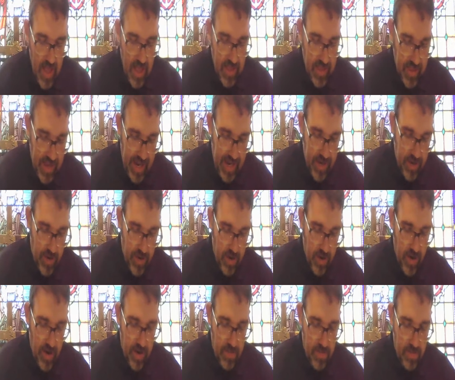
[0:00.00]
Let
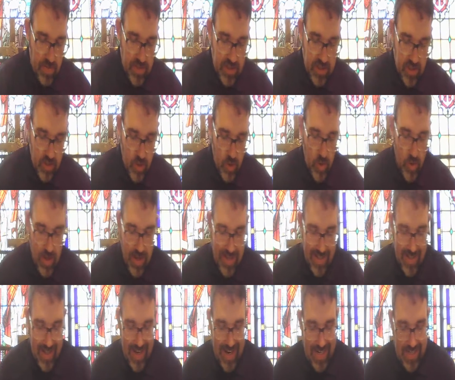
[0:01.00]
your protruding
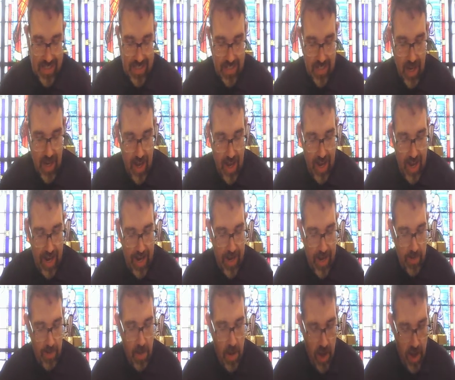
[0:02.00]
light shine
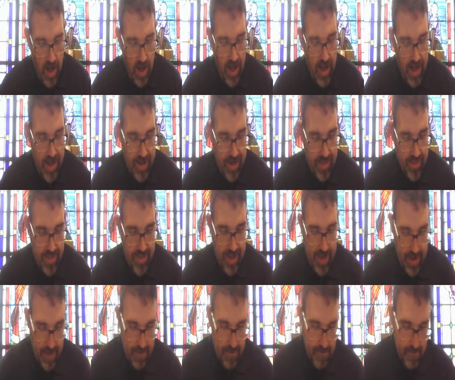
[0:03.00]
upon
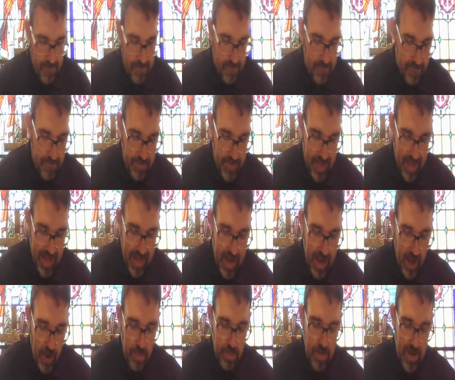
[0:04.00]
them and
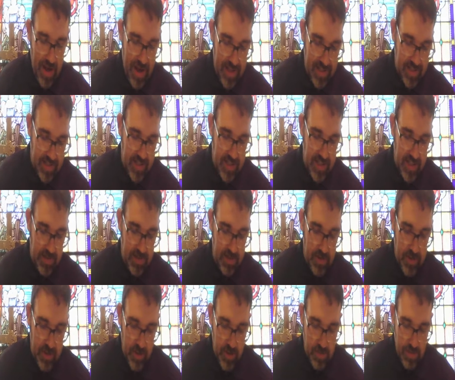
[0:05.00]
help us
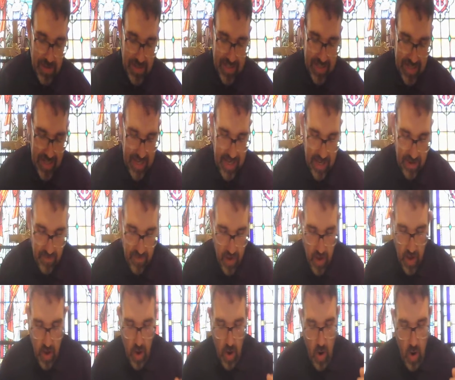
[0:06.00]
to believe
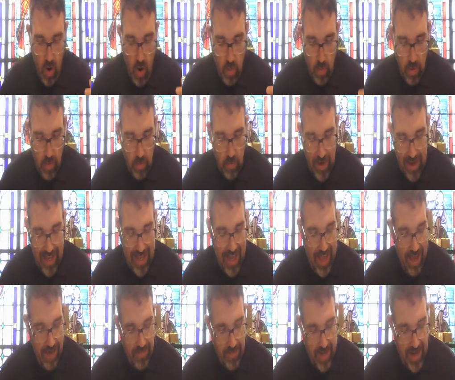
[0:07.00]
where we
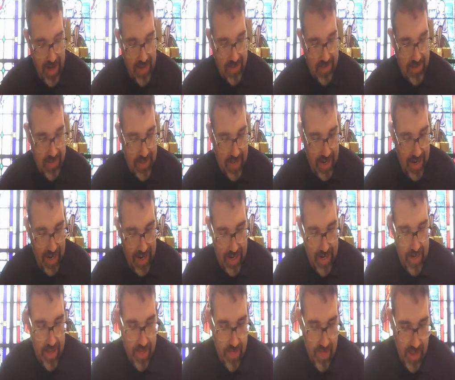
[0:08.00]
have not
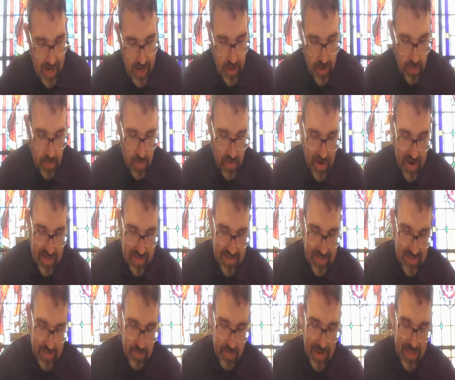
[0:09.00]
seen, that your
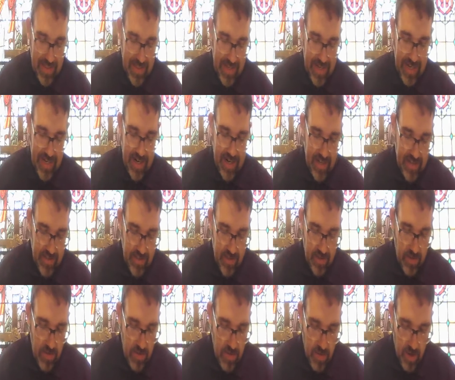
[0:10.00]
presence may lead us
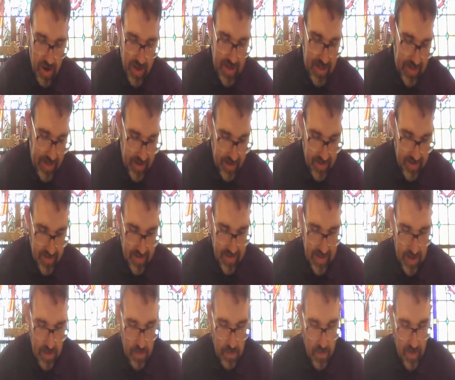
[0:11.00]
through our years
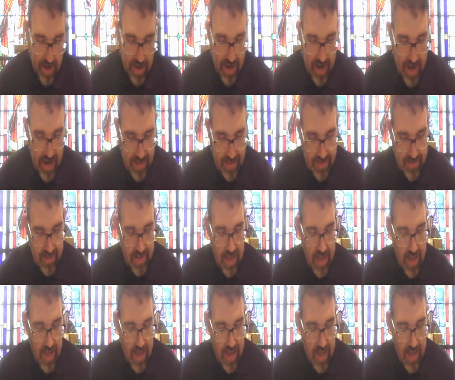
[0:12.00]
and bring us